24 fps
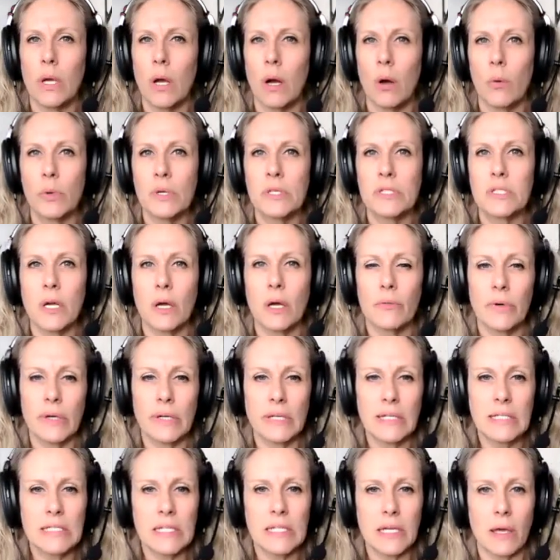always got
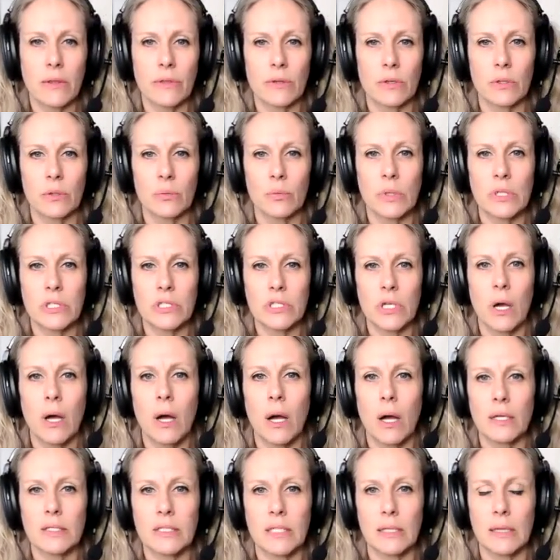ready together. We
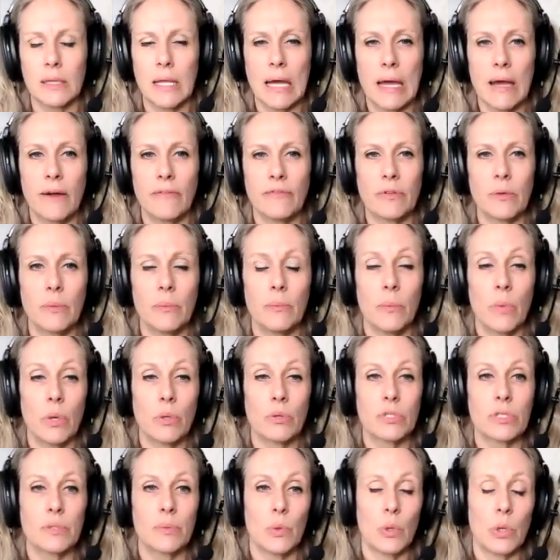talked and laughed
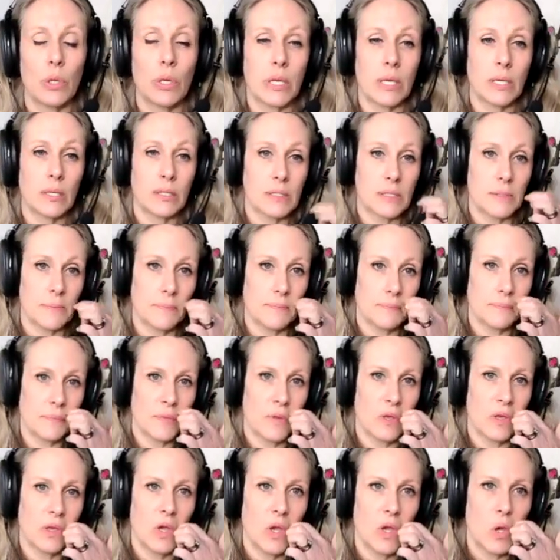most mornings.
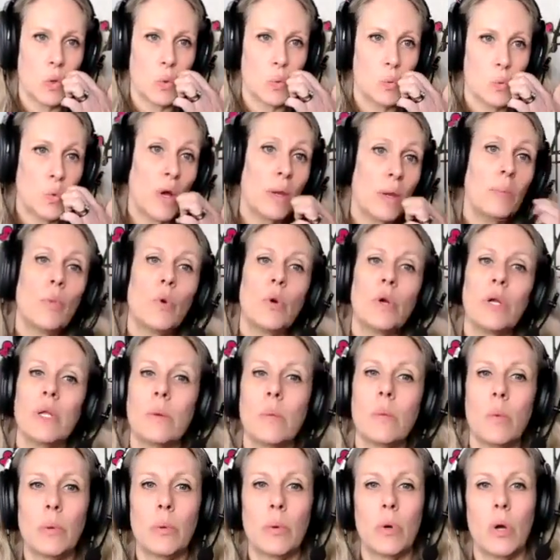One morning,
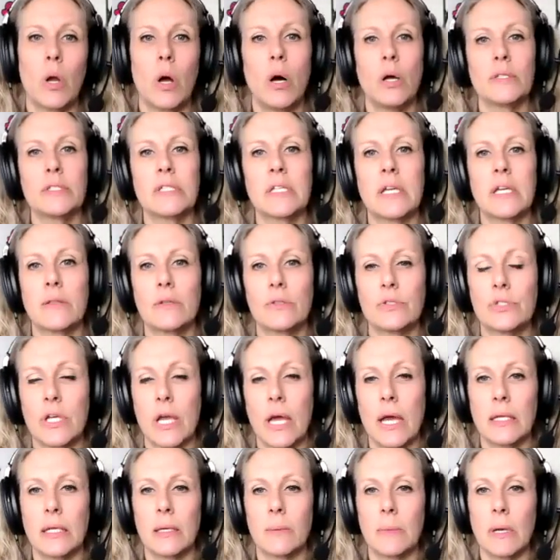when we were all together
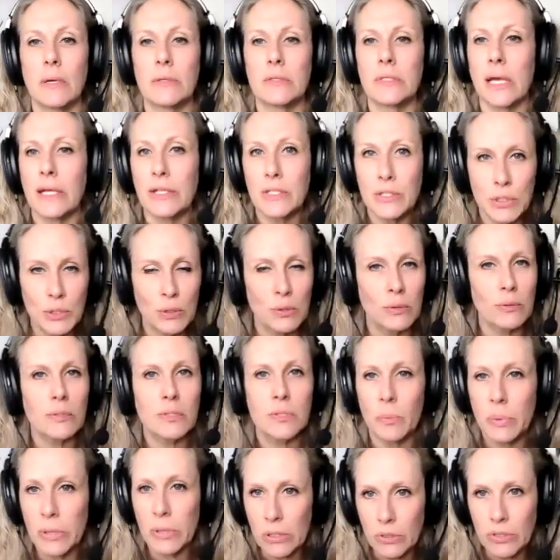chatting about
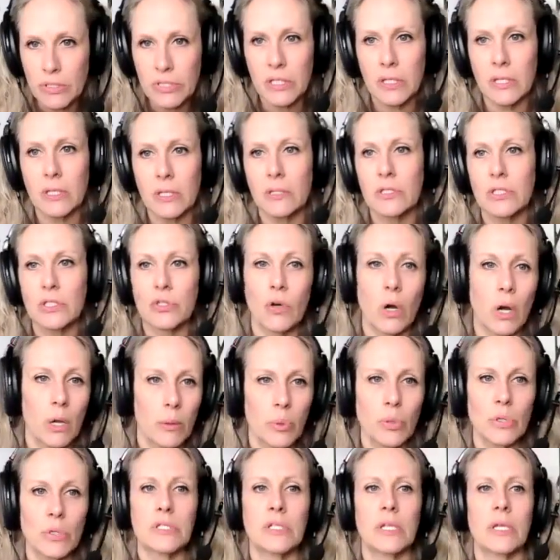tattoos, piercings, strong
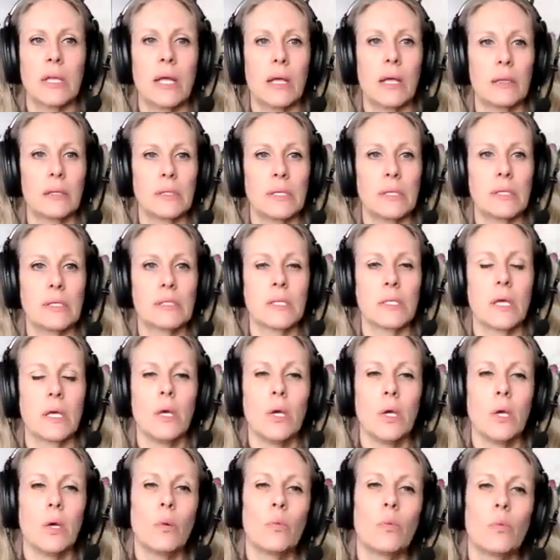personalities,
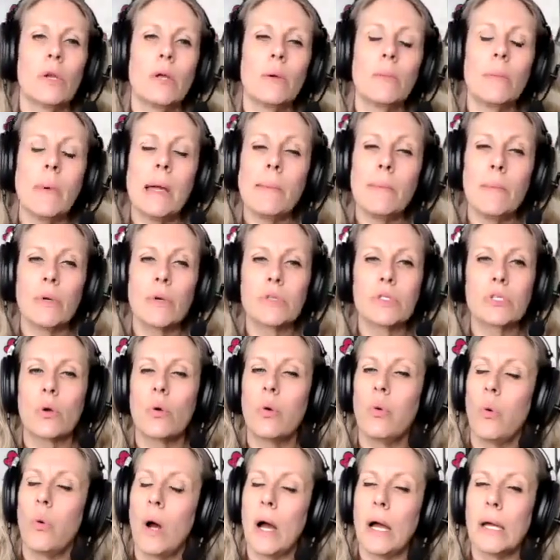one of my most
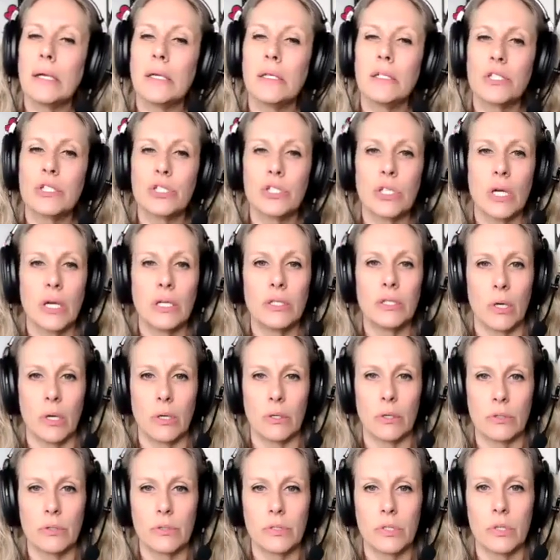quiet, shy
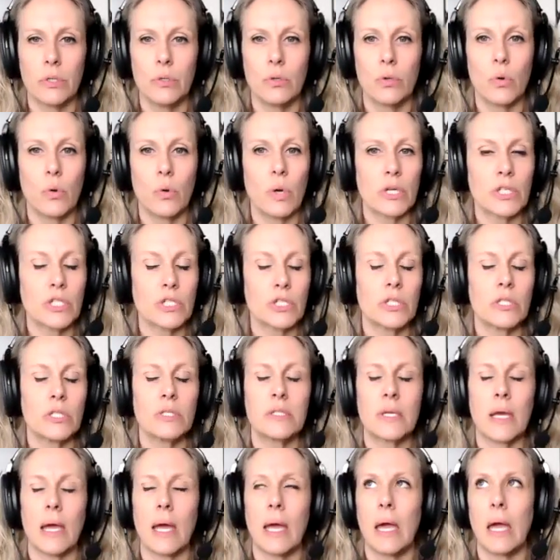daughters, who
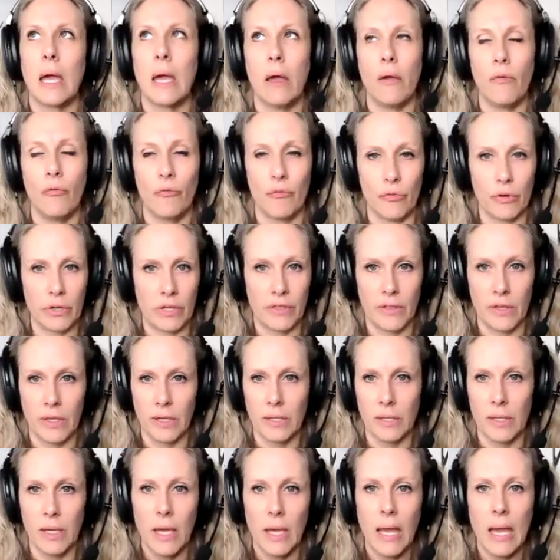questions
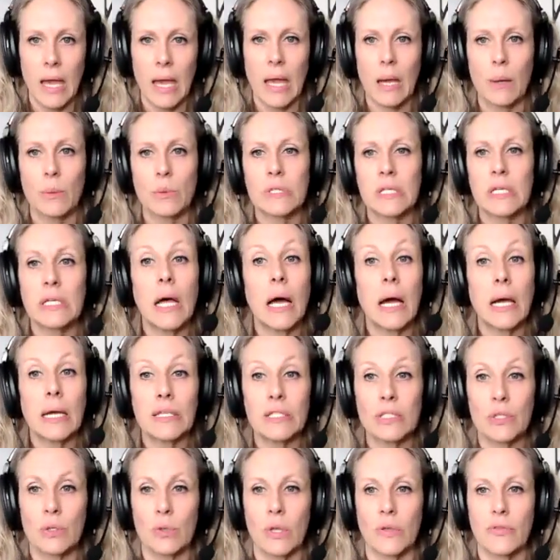everything and was in high
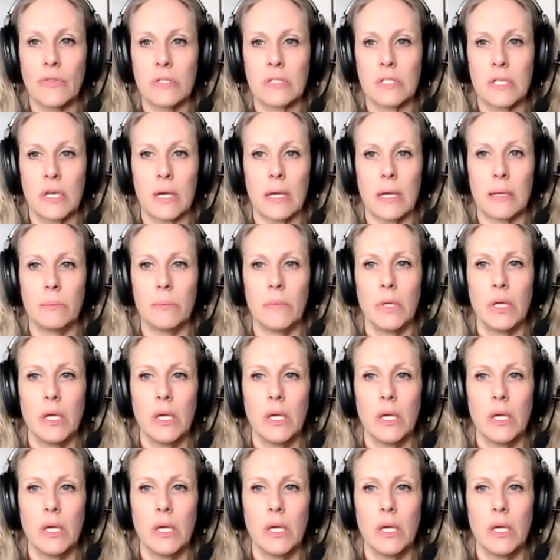school at the time,